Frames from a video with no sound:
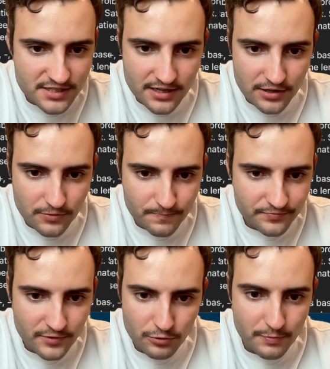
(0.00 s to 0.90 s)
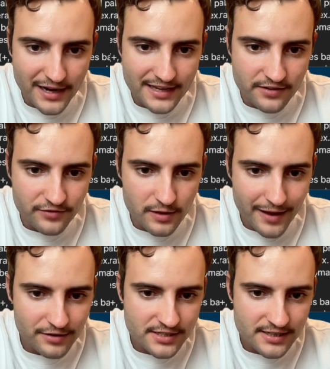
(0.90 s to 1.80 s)
So we're buying the full
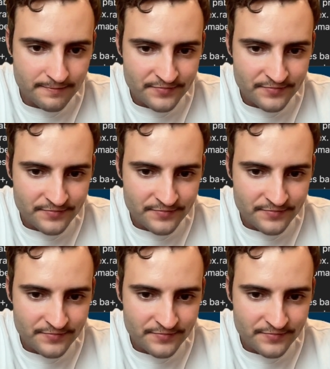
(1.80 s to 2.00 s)
amount.